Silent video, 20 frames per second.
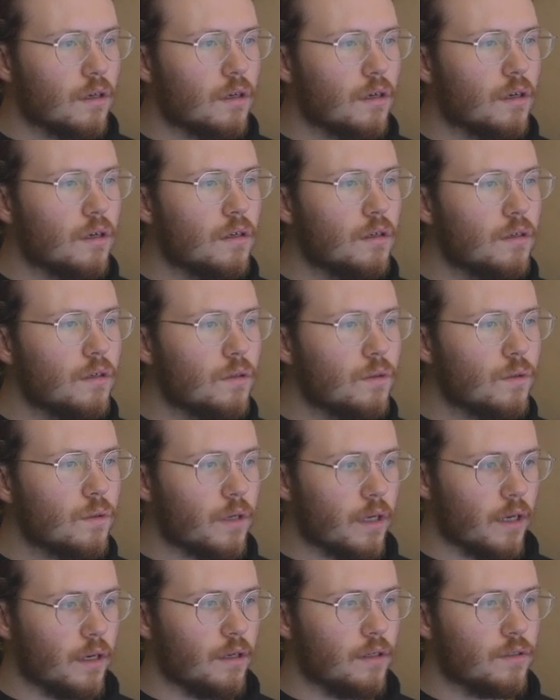
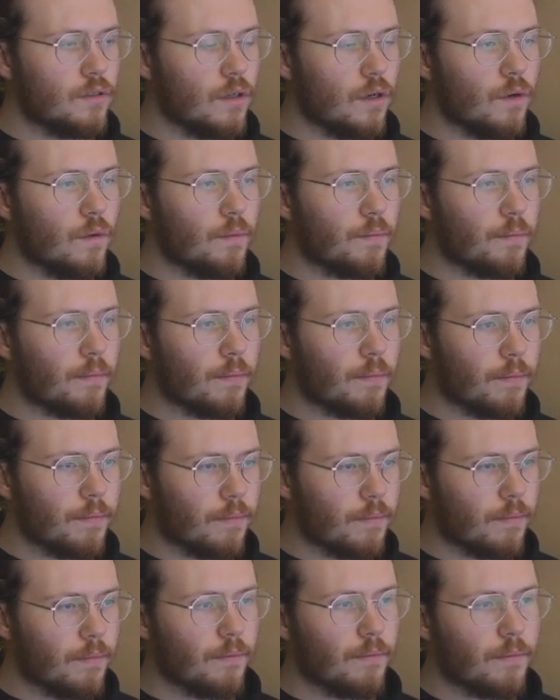Okay, so
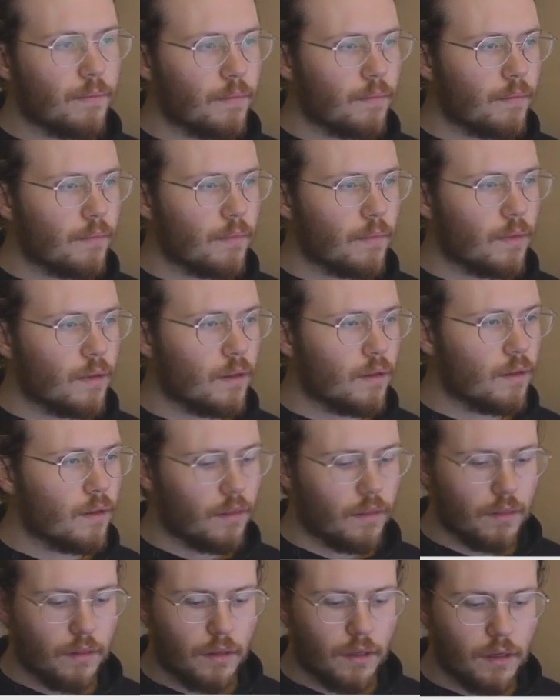
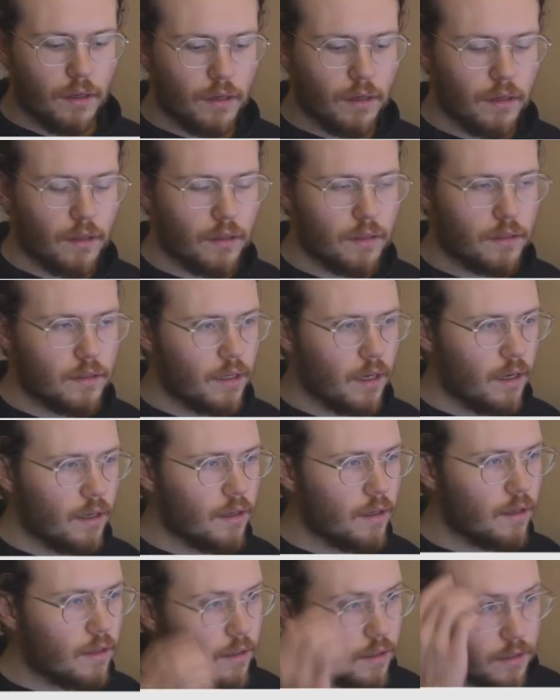the scale
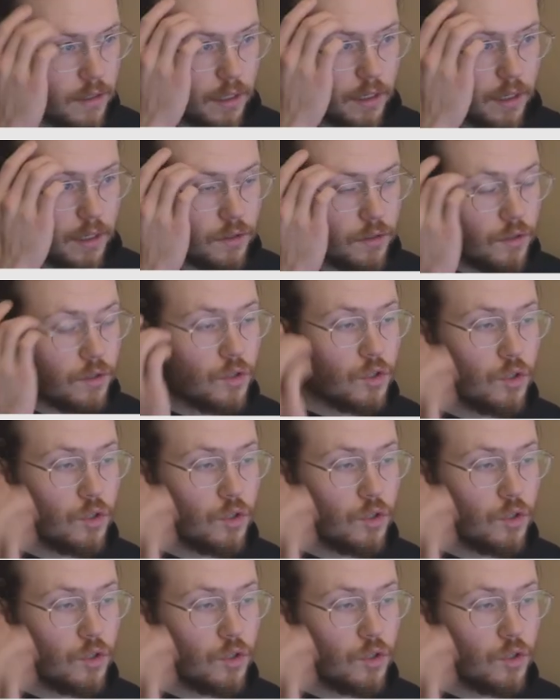on this, I guess,